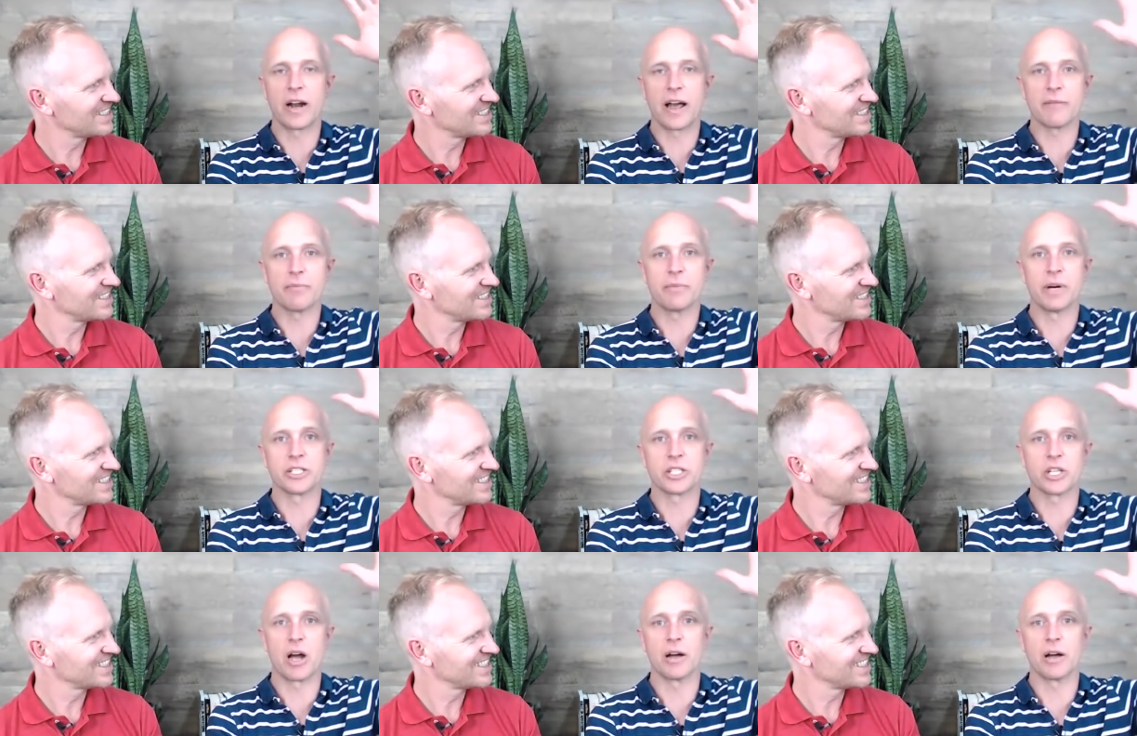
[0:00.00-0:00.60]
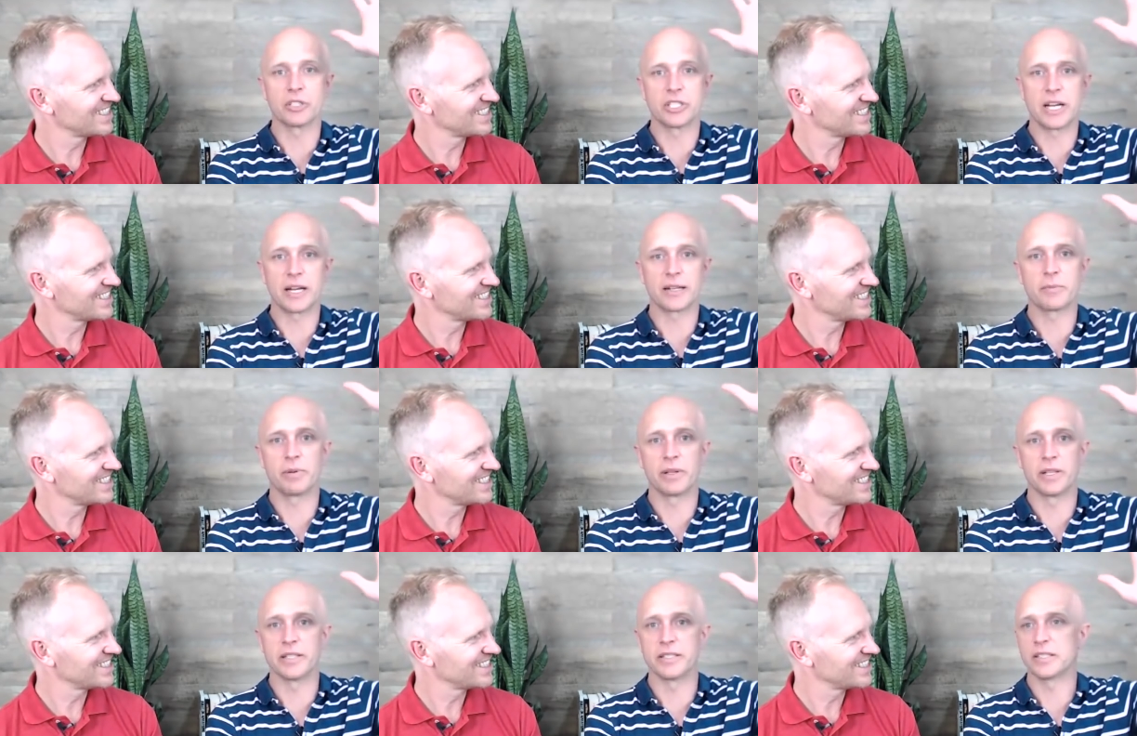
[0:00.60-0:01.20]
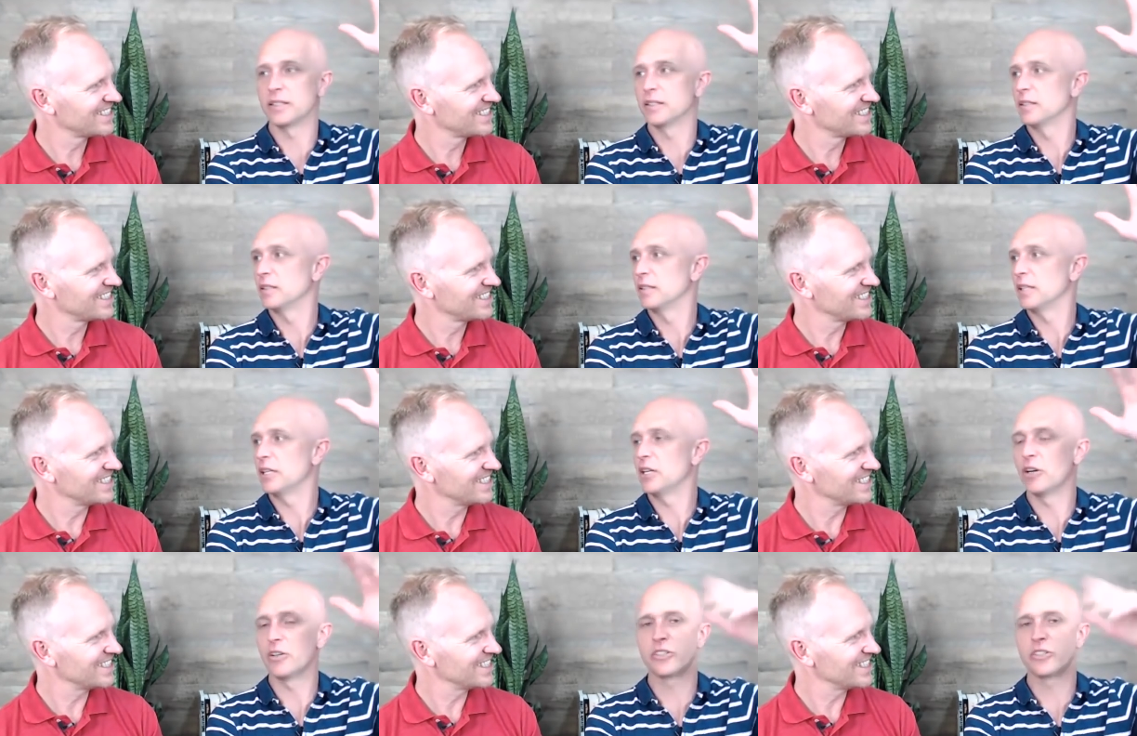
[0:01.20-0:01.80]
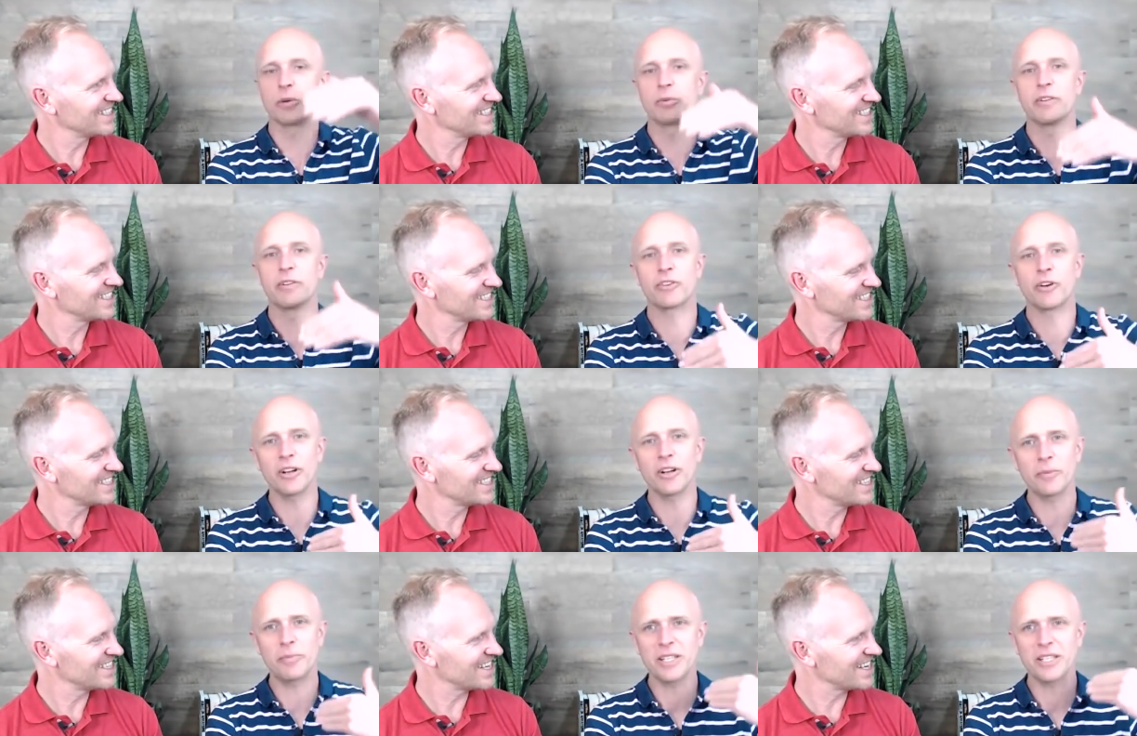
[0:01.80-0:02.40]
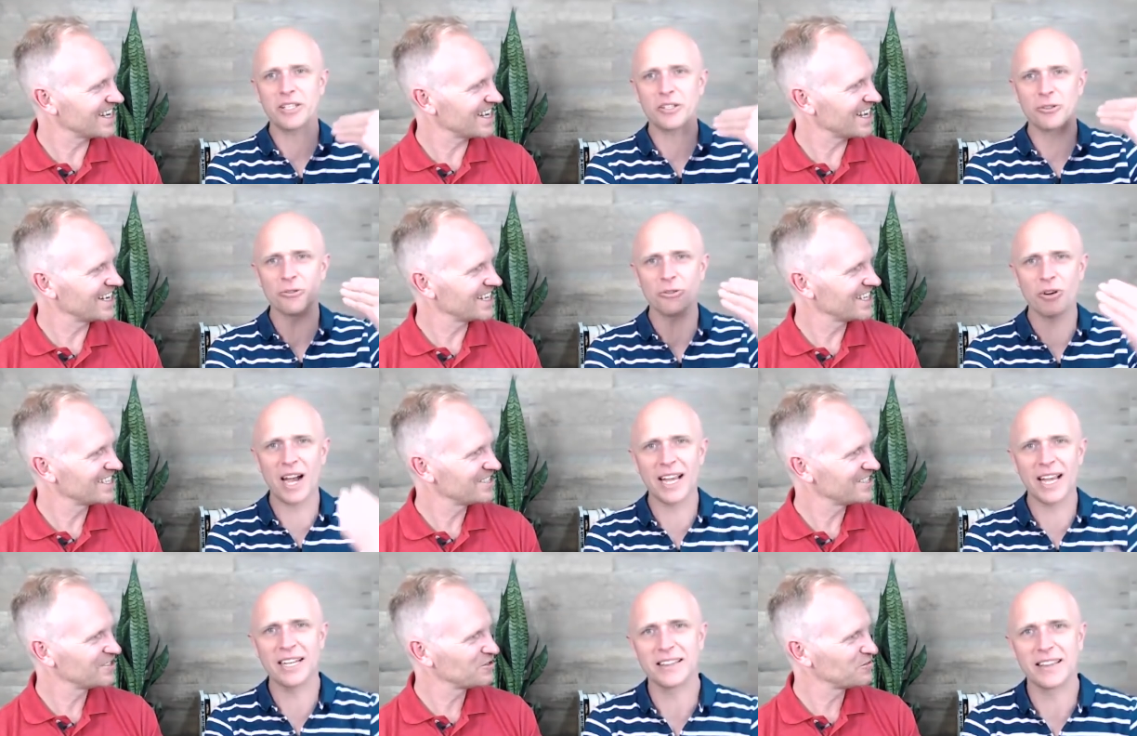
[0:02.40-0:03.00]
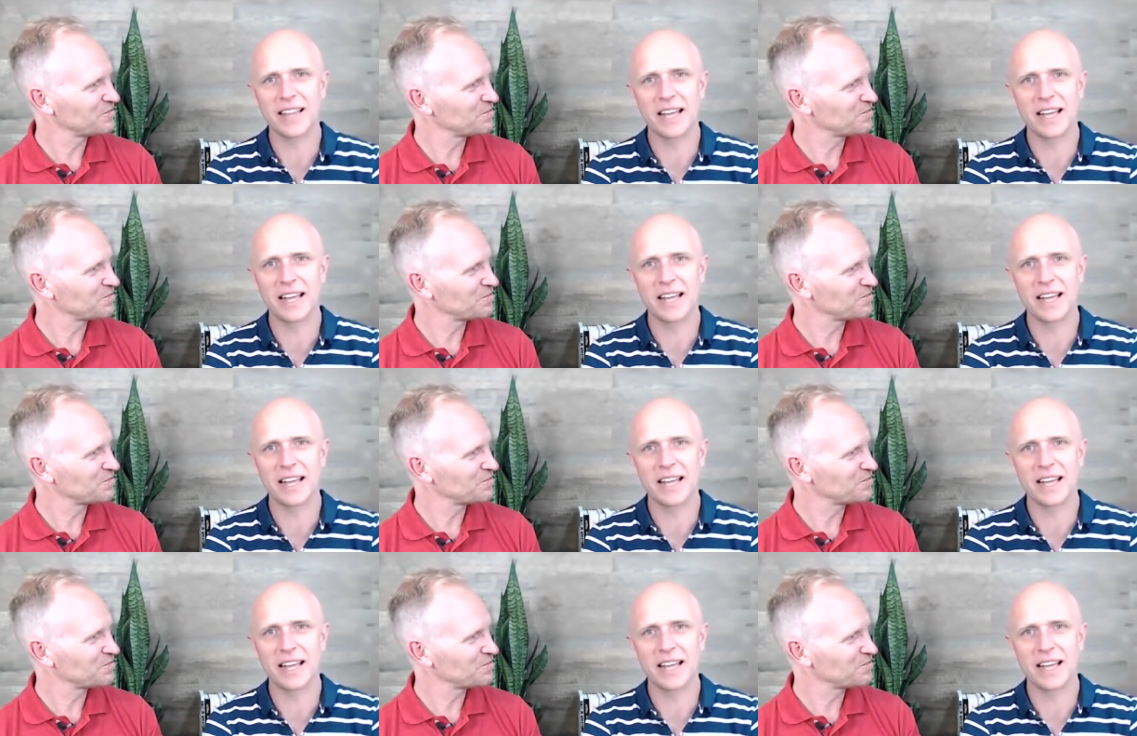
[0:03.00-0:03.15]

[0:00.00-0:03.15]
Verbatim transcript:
Speaker 1: I have my child checked, please? You know, so we've got to be great at